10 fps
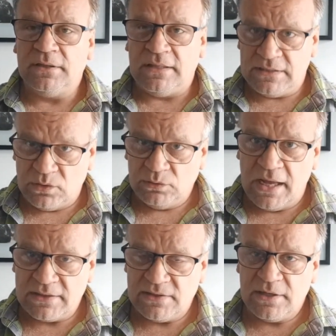this is called
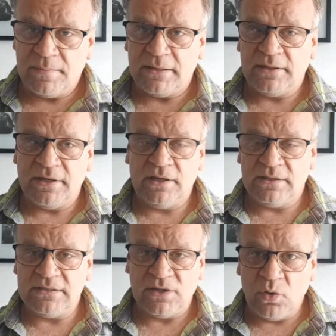the auxiliary battery, and
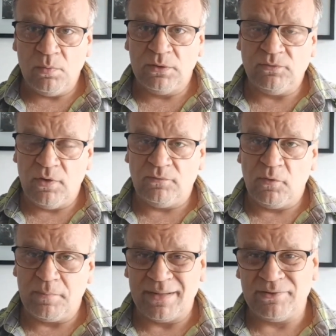this is a normal
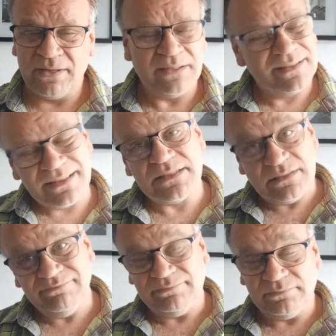12-volt battery.
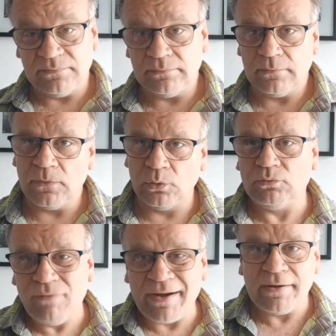It's not
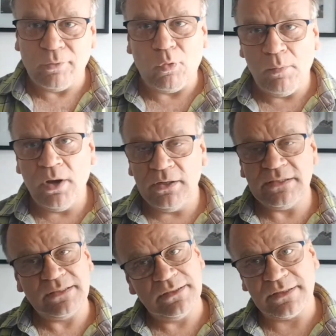very normal.
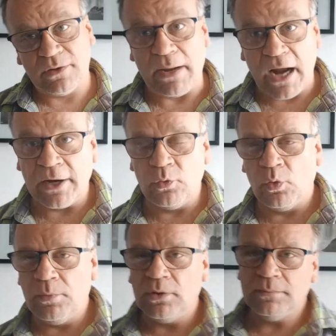It's quite
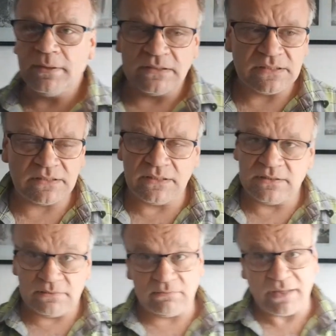unnormal because it
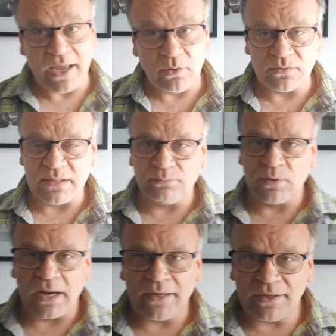can cost up to
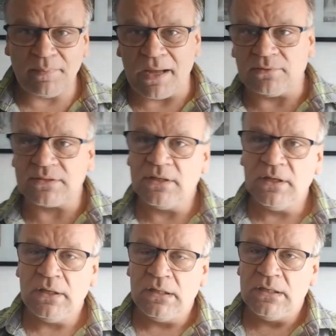£900.
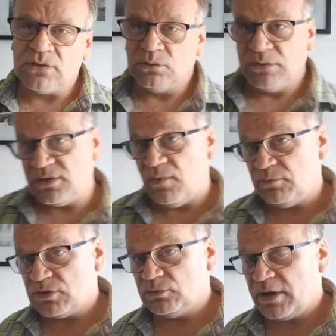So this one
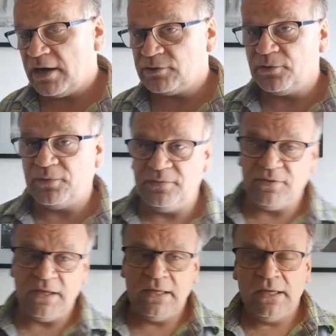was only
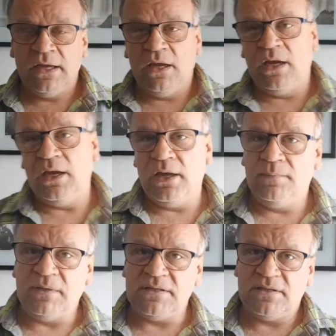150.
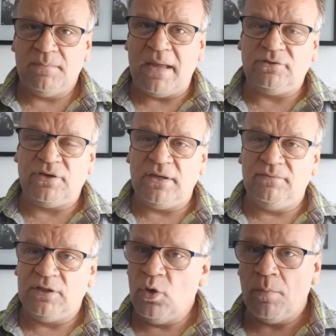This is a battery
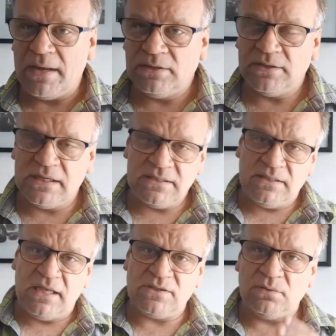with no maintenance. It
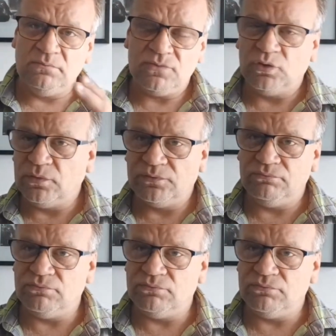has some sort of